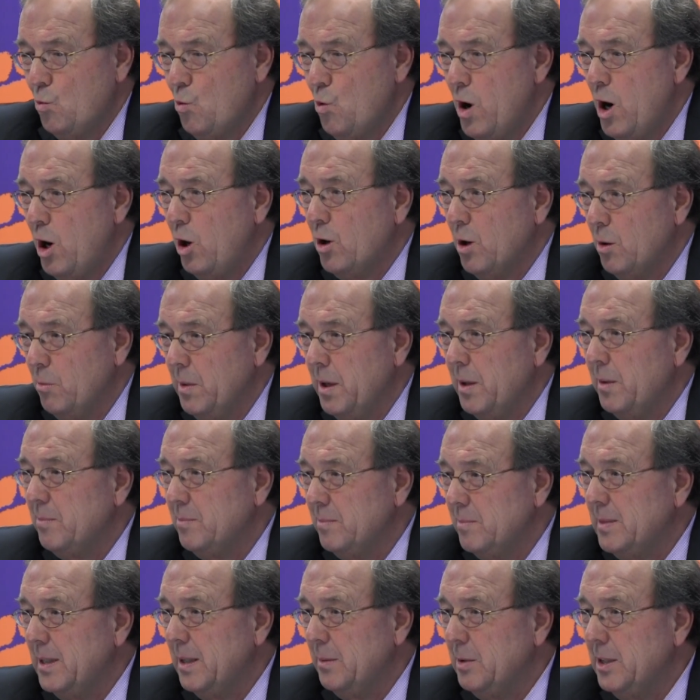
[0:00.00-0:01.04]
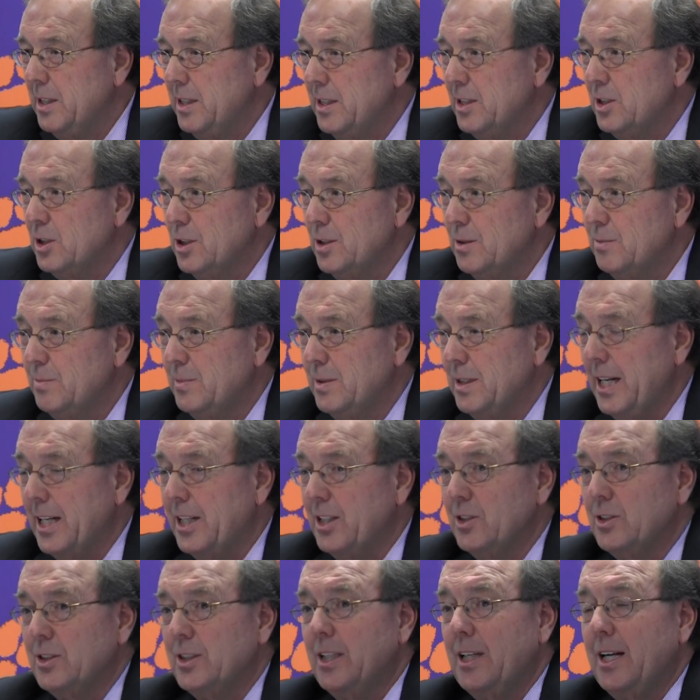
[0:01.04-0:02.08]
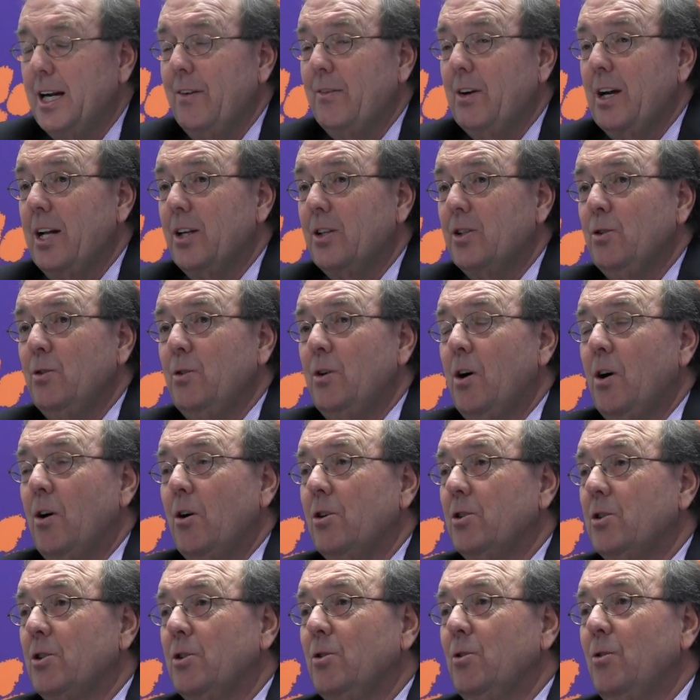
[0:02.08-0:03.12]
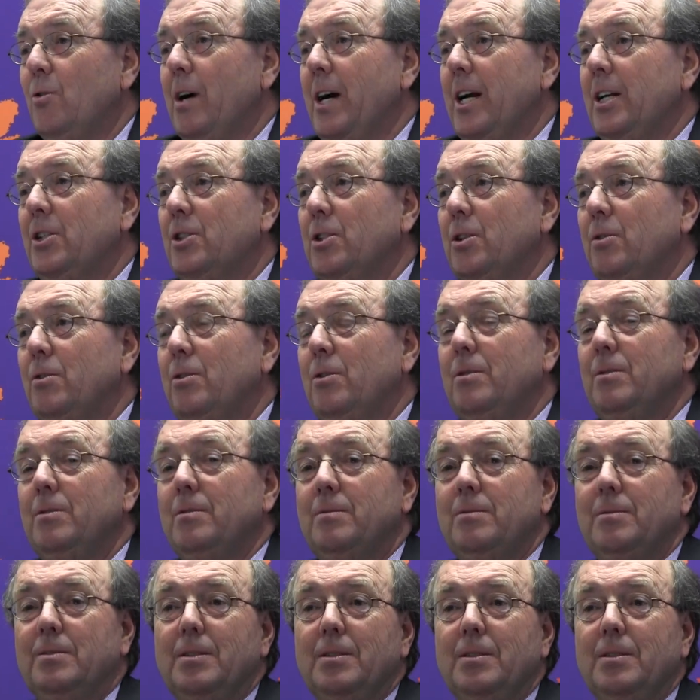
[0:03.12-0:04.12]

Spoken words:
welcoming. I mean, this is, like I said, I've got two daughters, two grandchildren